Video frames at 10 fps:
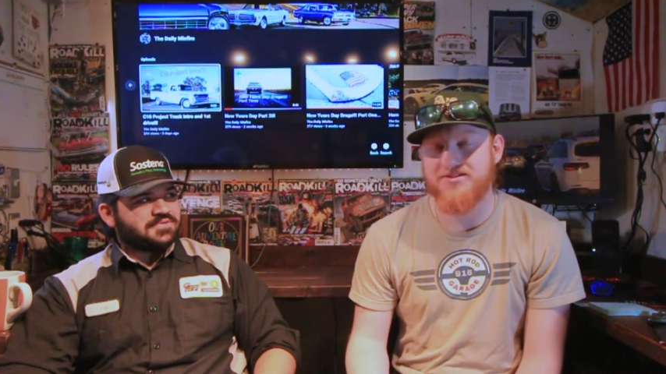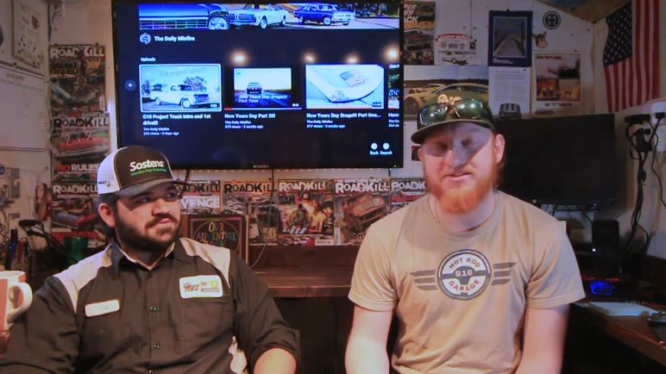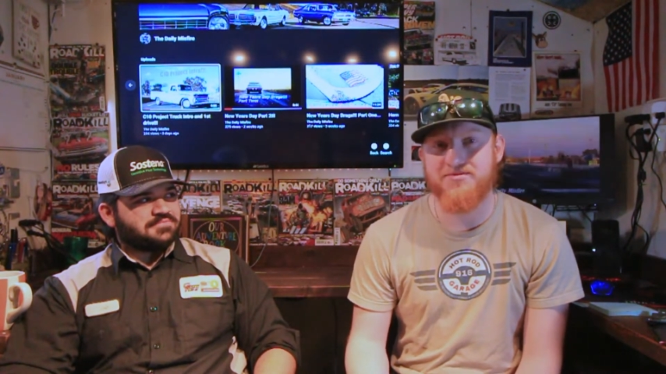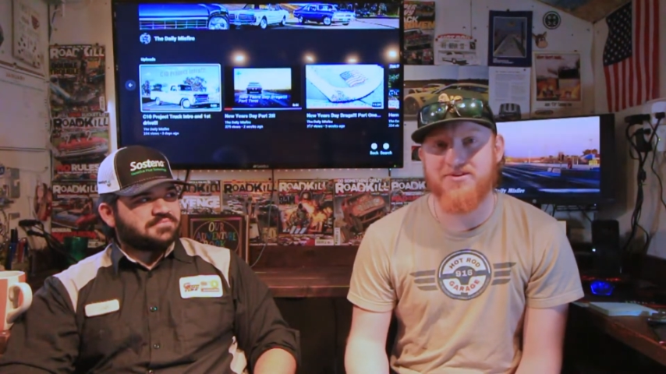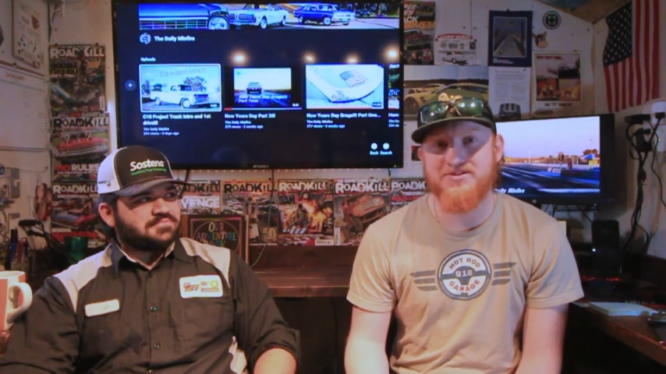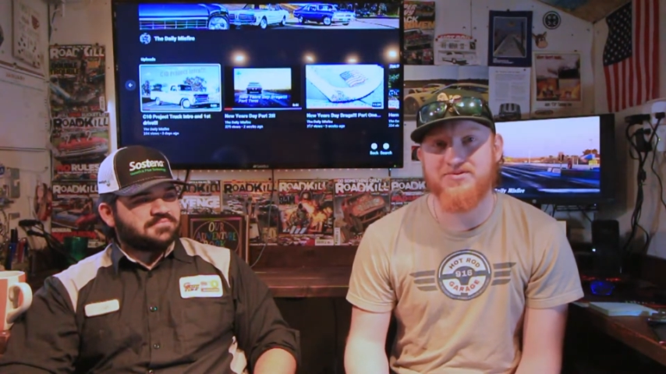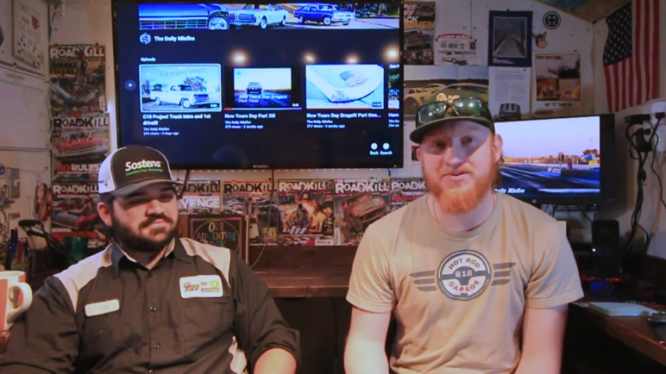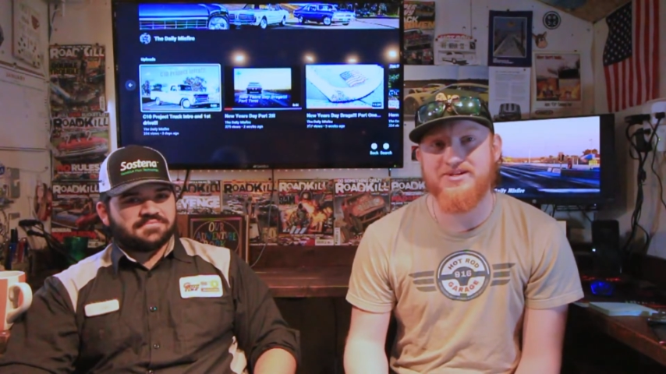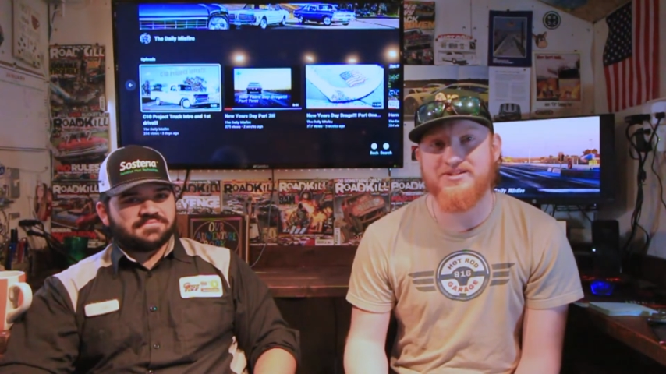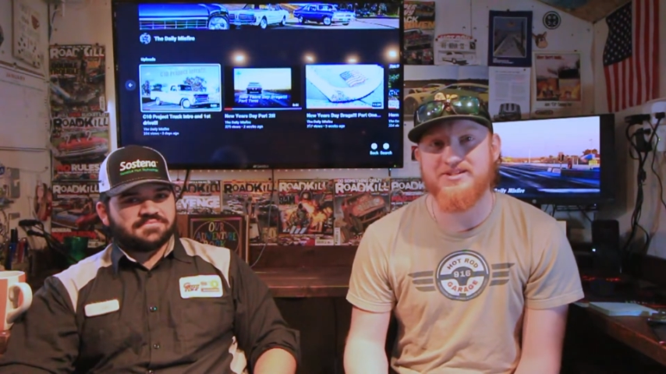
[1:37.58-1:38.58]
Speaker 1: and some of our
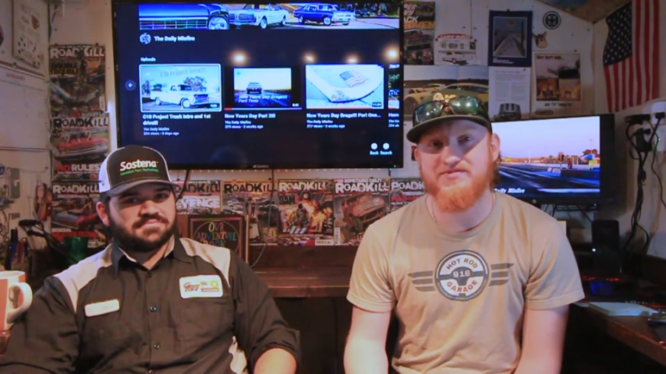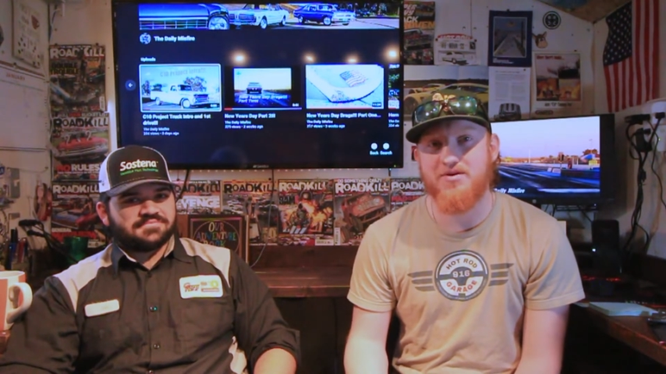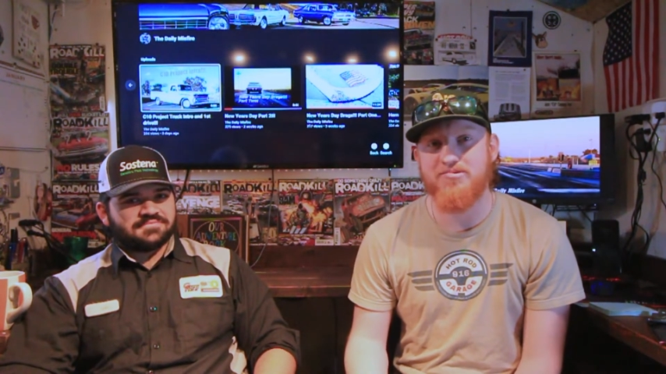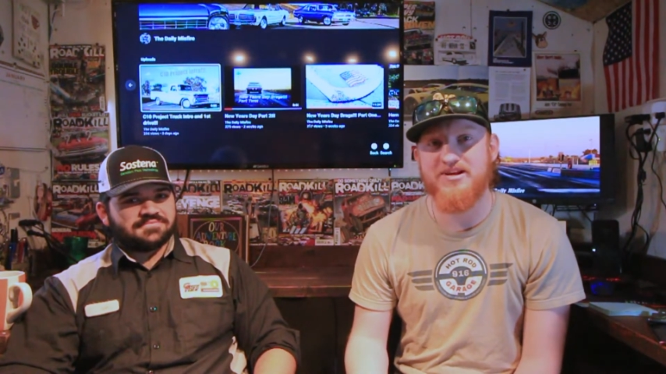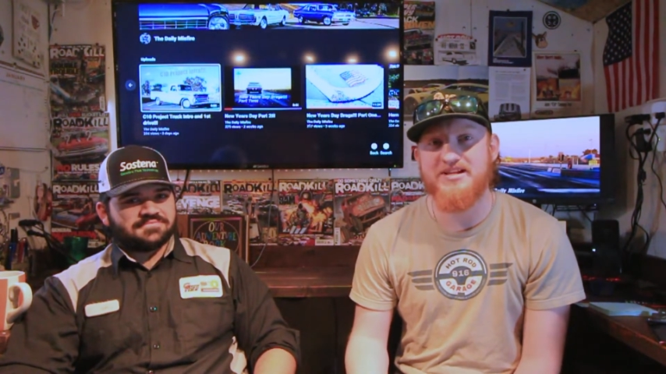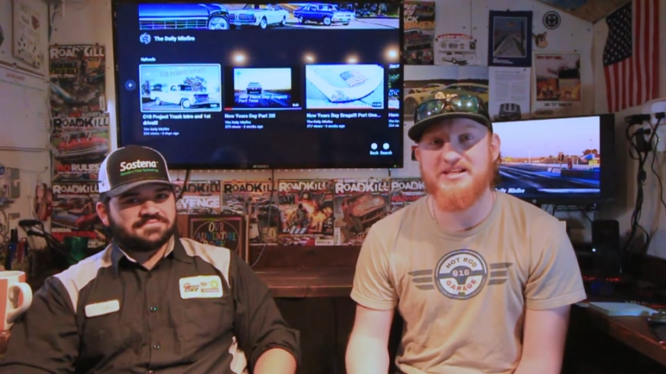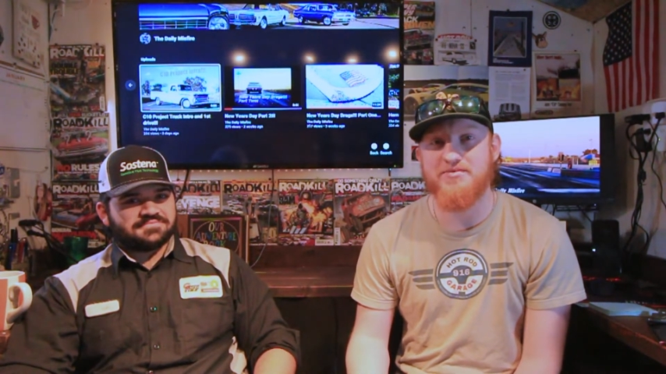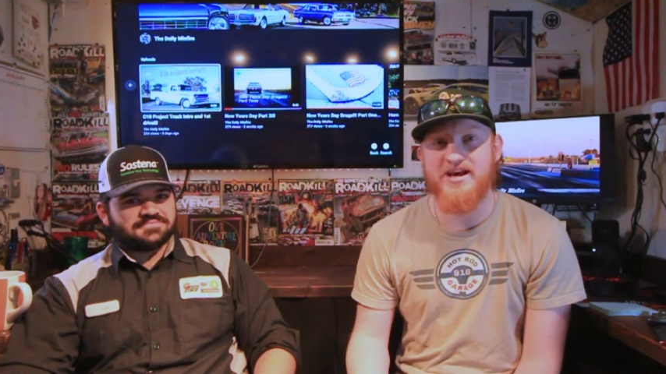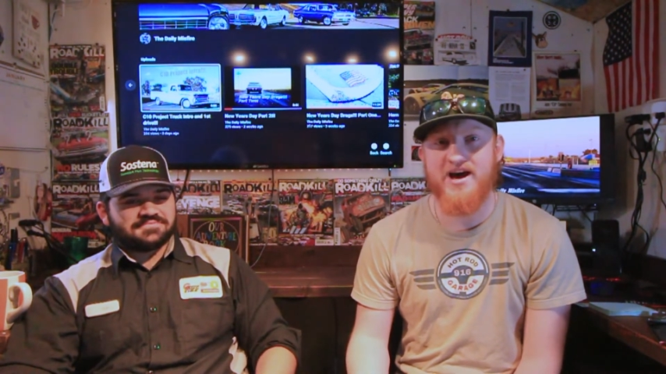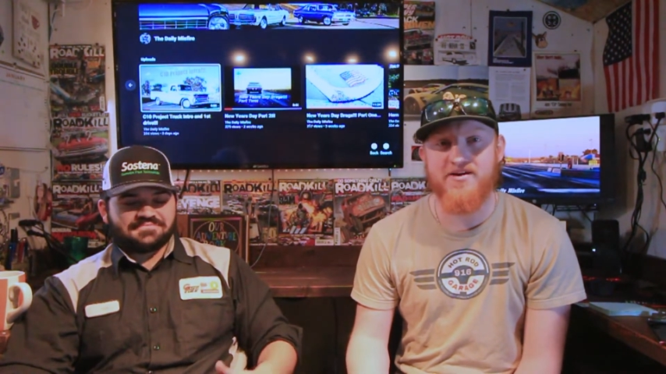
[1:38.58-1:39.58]
stories and some of our plans that
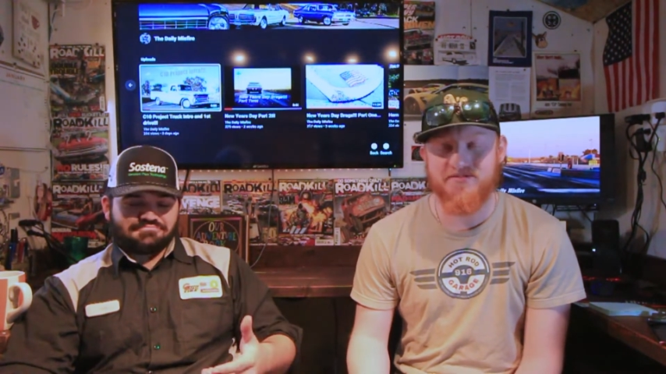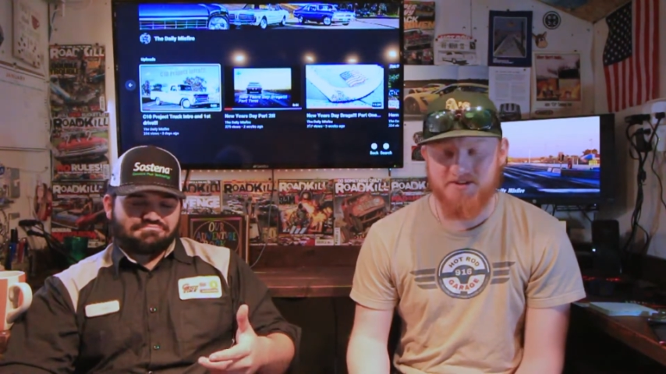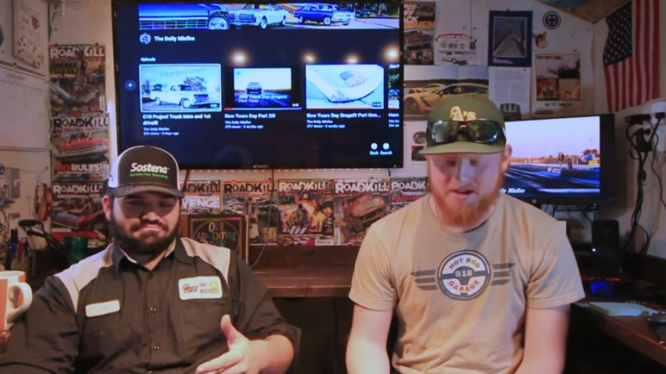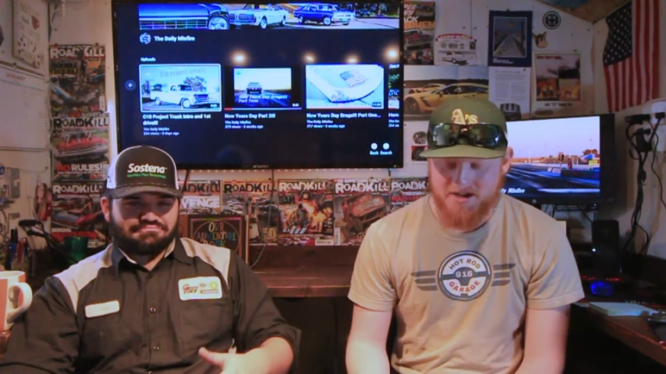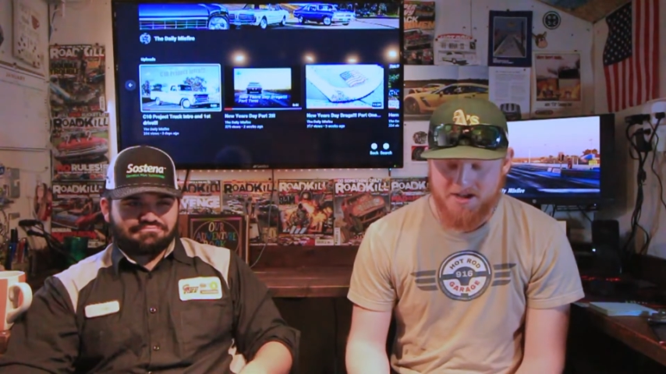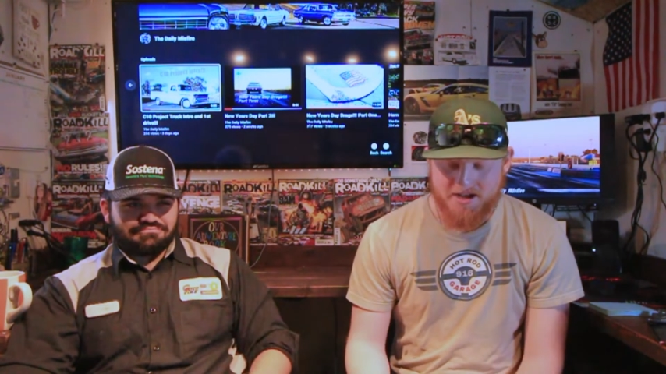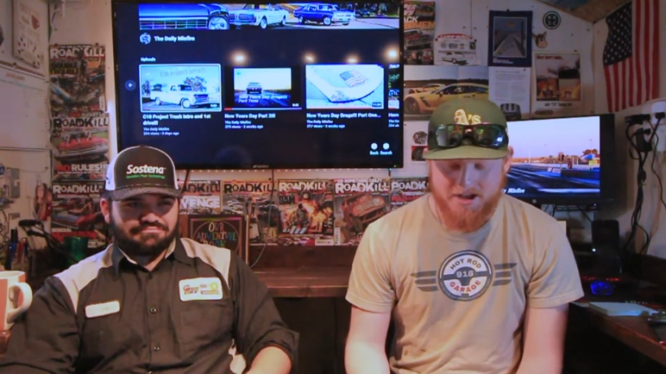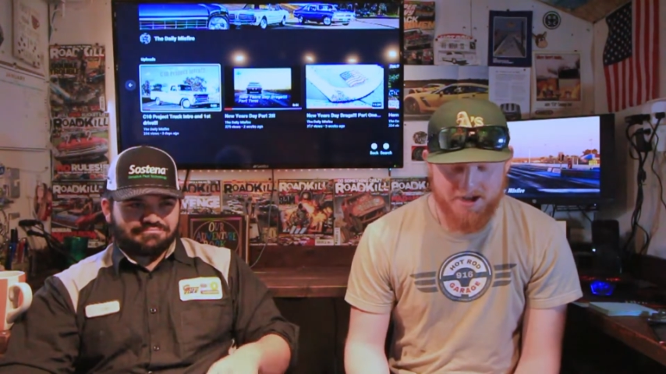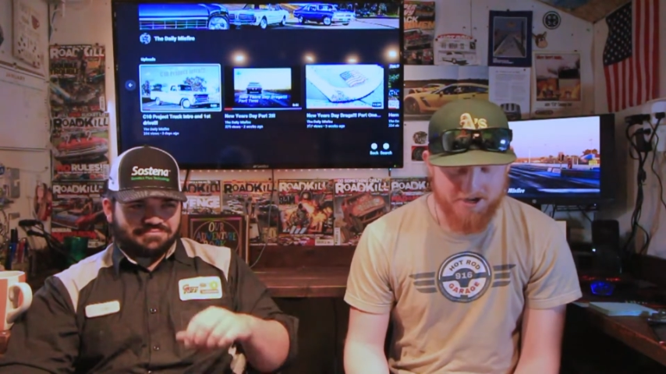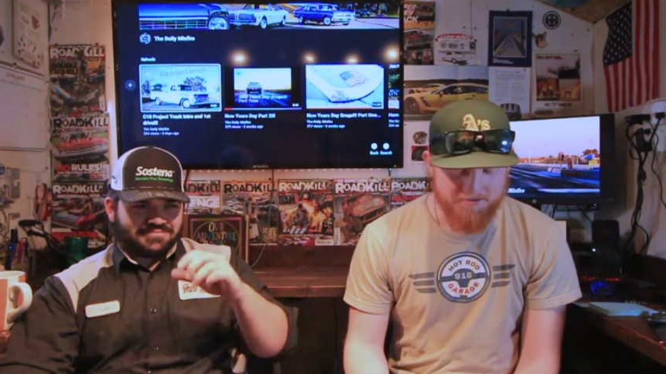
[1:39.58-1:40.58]
we have.
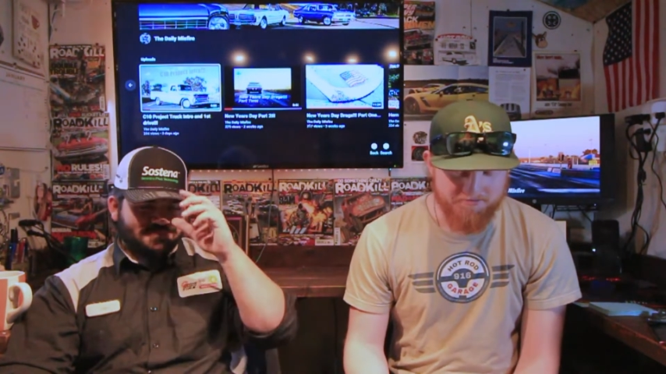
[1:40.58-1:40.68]
Um,